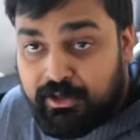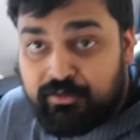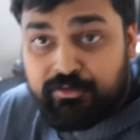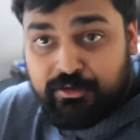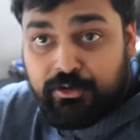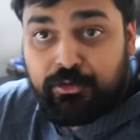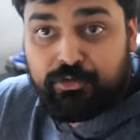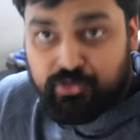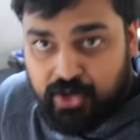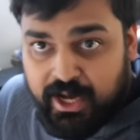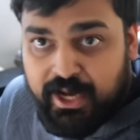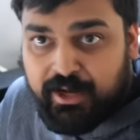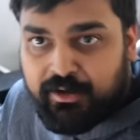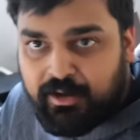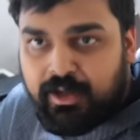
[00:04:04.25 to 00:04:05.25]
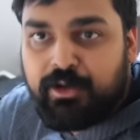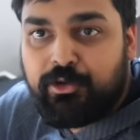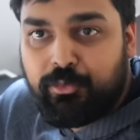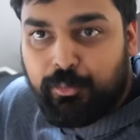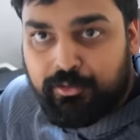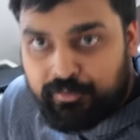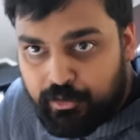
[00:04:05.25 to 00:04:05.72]
He's still chained
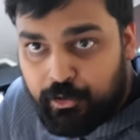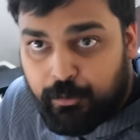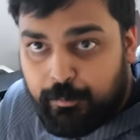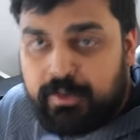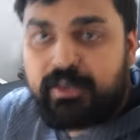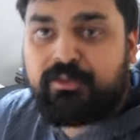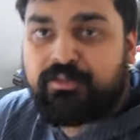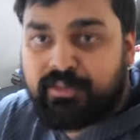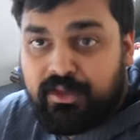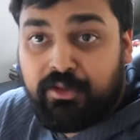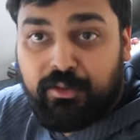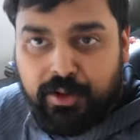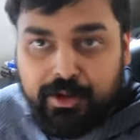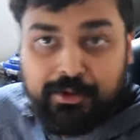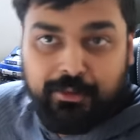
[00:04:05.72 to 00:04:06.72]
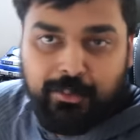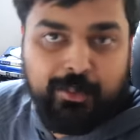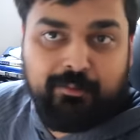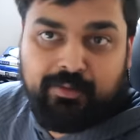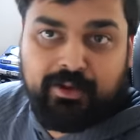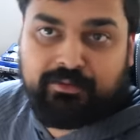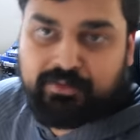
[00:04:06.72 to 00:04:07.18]
into his home, he's still under
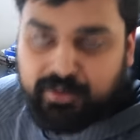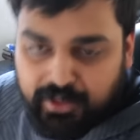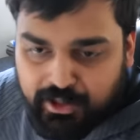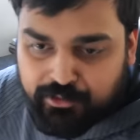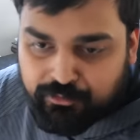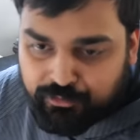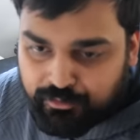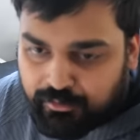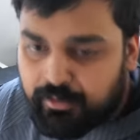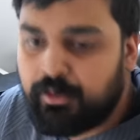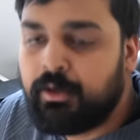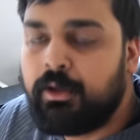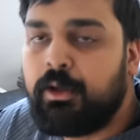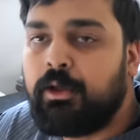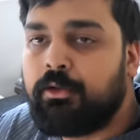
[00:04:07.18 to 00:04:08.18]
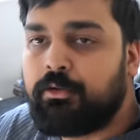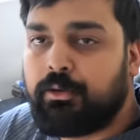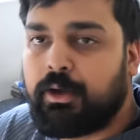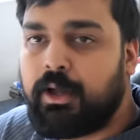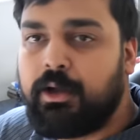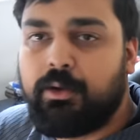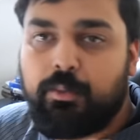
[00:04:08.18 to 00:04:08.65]
investigation. So
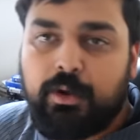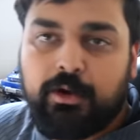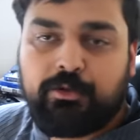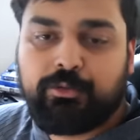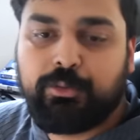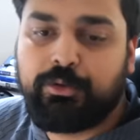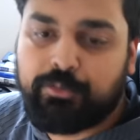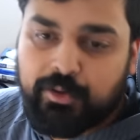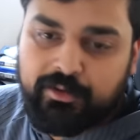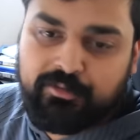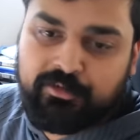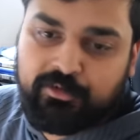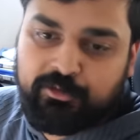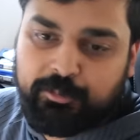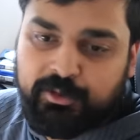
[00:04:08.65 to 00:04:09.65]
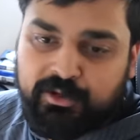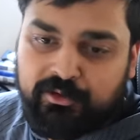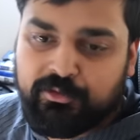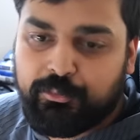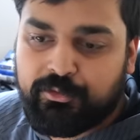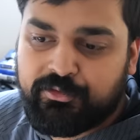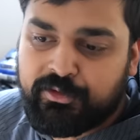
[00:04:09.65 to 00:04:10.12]
again, I wanted to address this
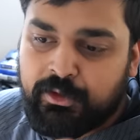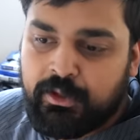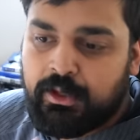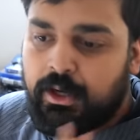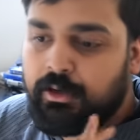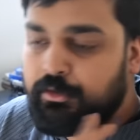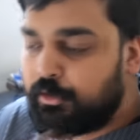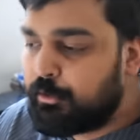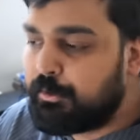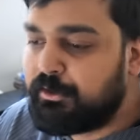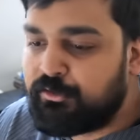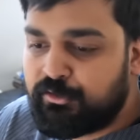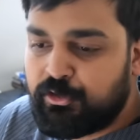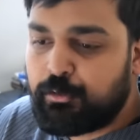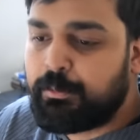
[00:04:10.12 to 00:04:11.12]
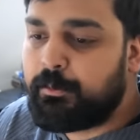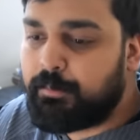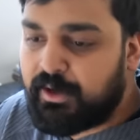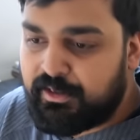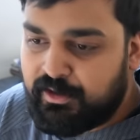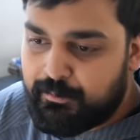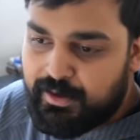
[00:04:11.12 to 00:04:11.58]
because it was a little bit stupid
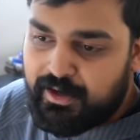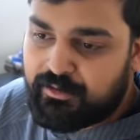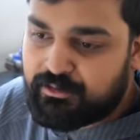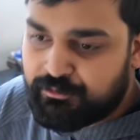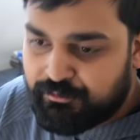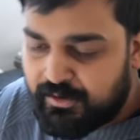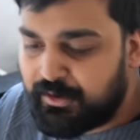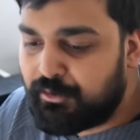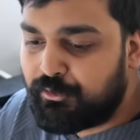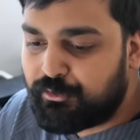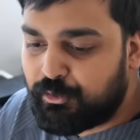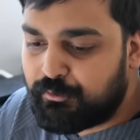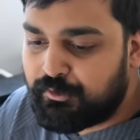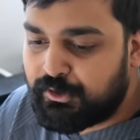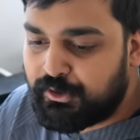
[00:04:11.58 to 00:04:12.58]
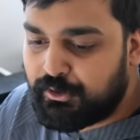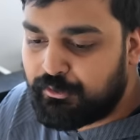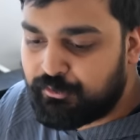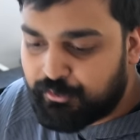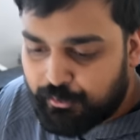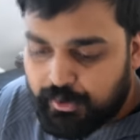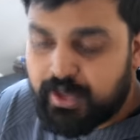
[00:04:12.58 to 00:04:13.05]
by the amount of defenders over
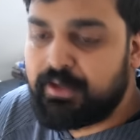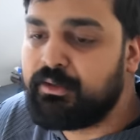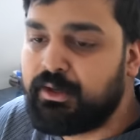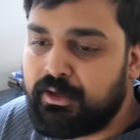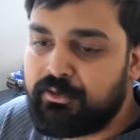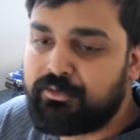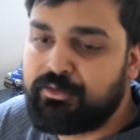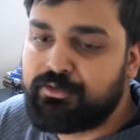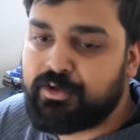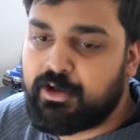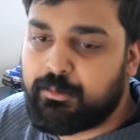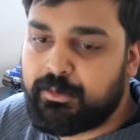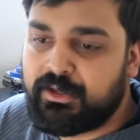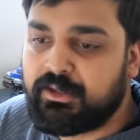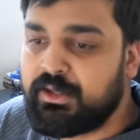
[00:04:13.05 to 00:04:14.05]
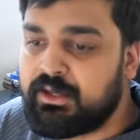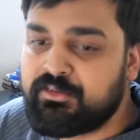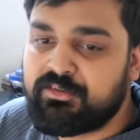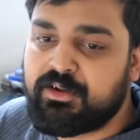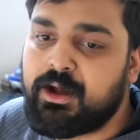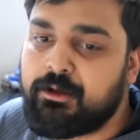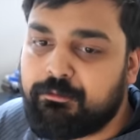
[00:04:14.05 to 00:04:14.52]
here. So again, ladies and gentlemen,
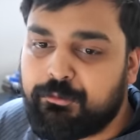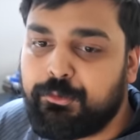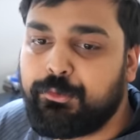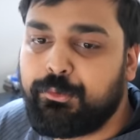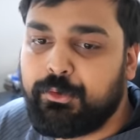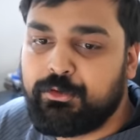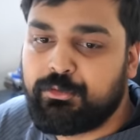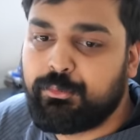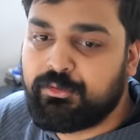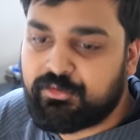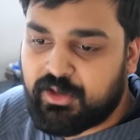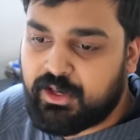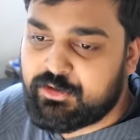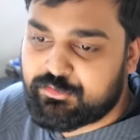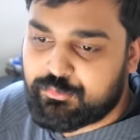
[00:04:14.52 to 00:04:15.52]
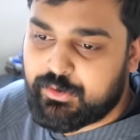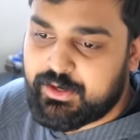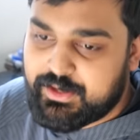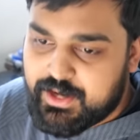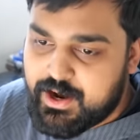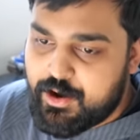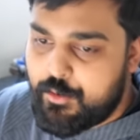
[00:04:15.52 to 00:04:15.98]
let's dive further into his case
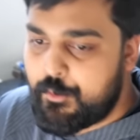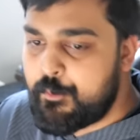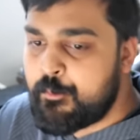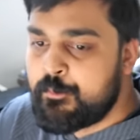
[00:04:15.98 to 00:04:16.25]
right now.